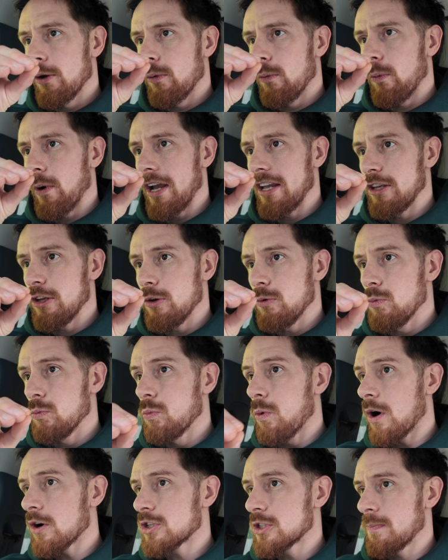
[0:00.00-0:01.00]
where you
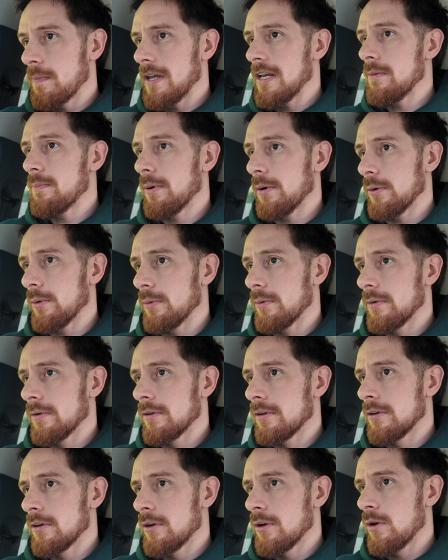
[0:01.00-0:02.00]
watch people
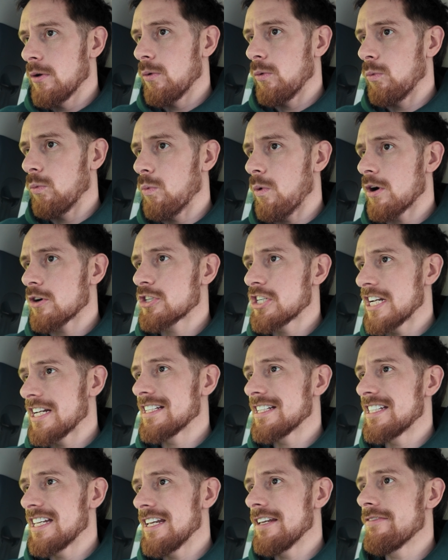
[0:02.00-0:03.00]

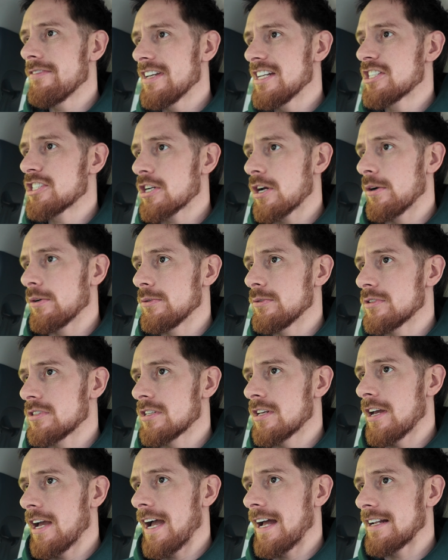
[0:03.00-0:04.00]
watching TV
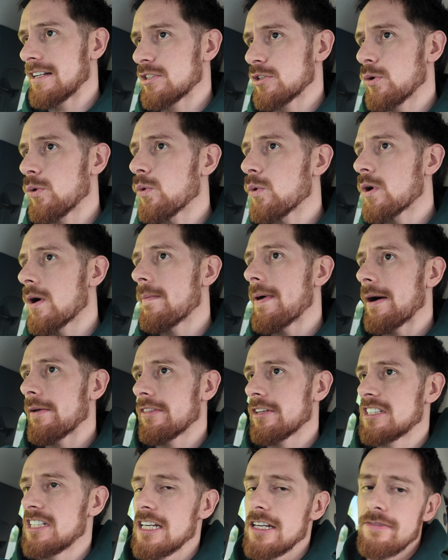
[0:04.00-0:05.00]
shows and talk about
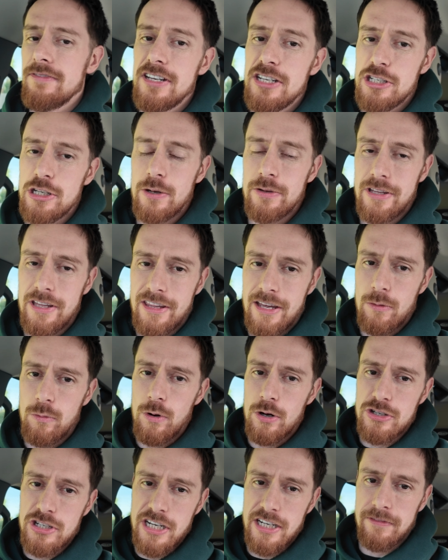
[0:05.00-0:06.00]
the TV show that they're
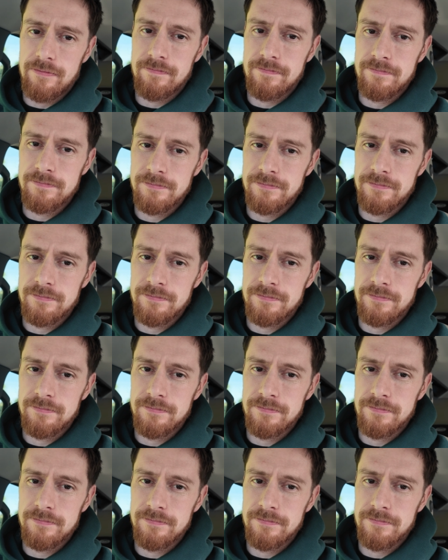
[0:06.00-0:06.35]
watching.